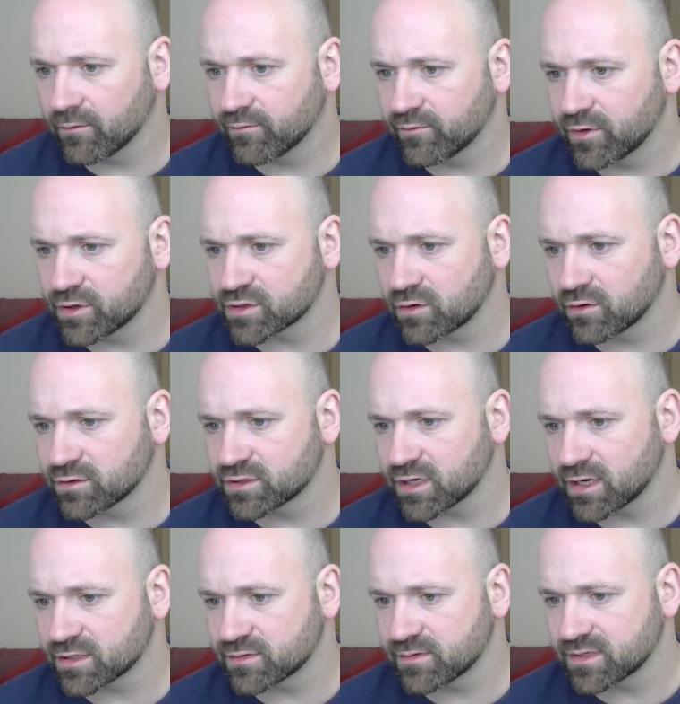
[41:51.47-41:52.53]
future
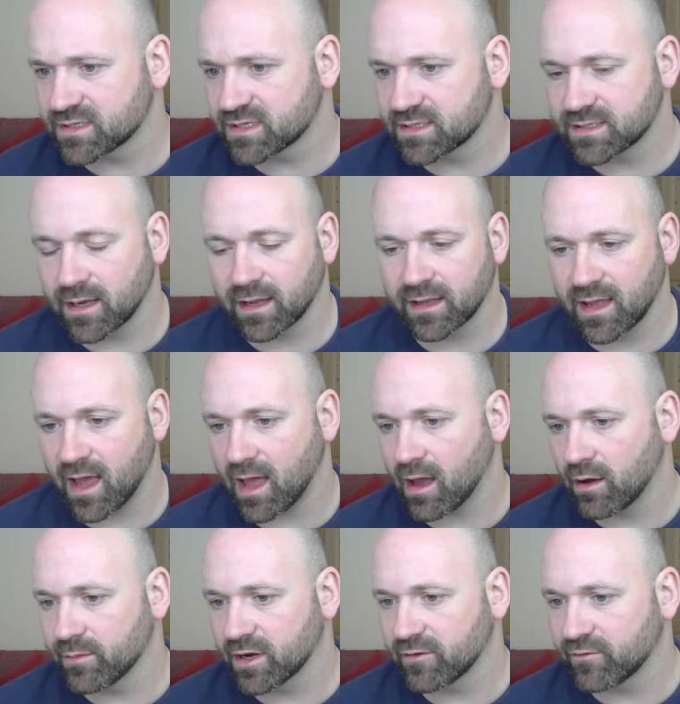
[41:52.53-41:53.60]
contracts with CCS. Yeah,
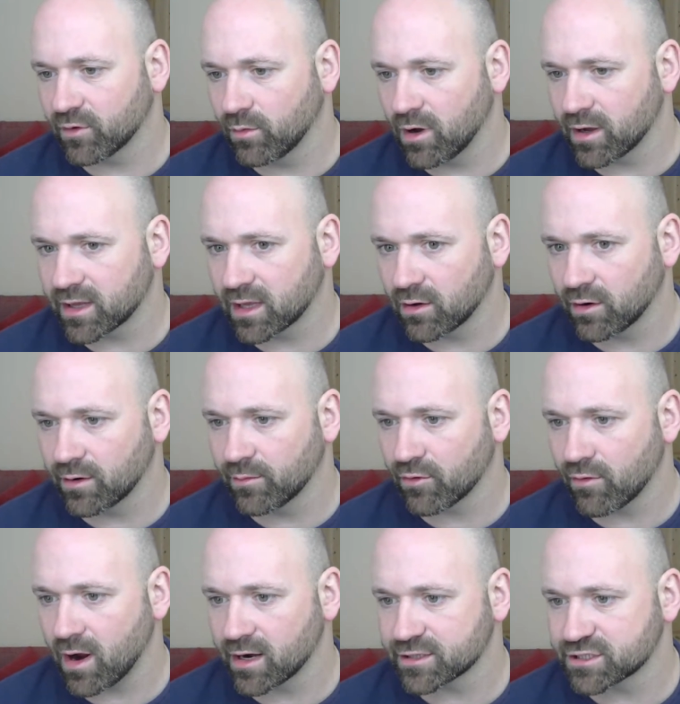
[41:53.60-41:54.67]
I mean, if you're working on a
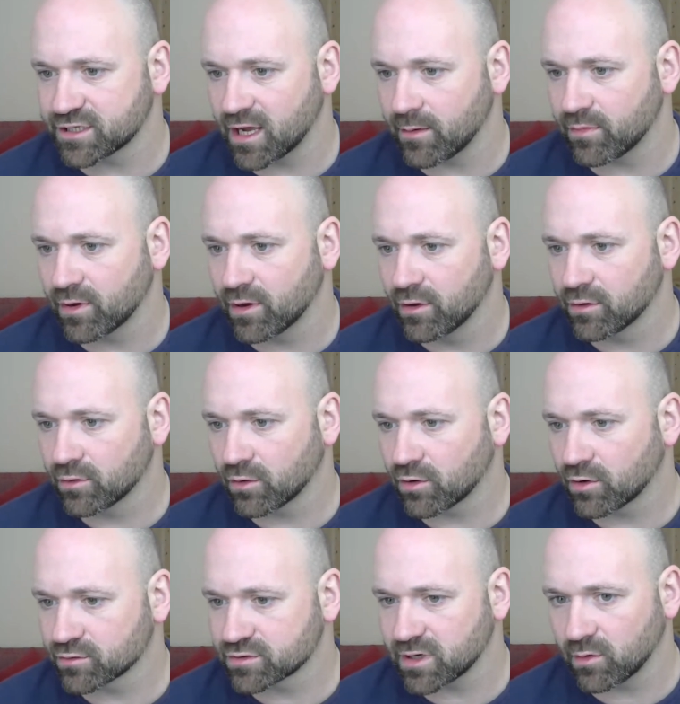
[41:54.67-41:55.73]
Morella ship, your
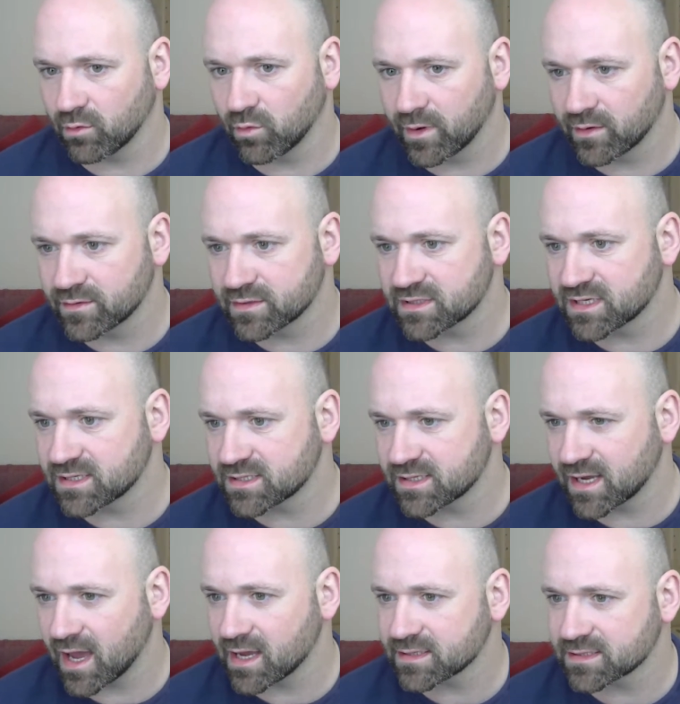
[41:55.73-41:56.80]
contract will be with
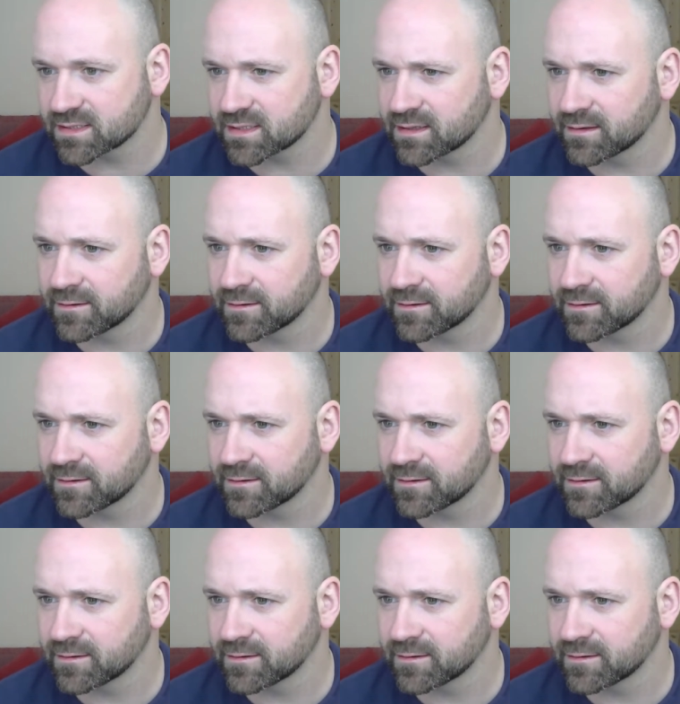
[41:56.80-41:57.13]
CCS.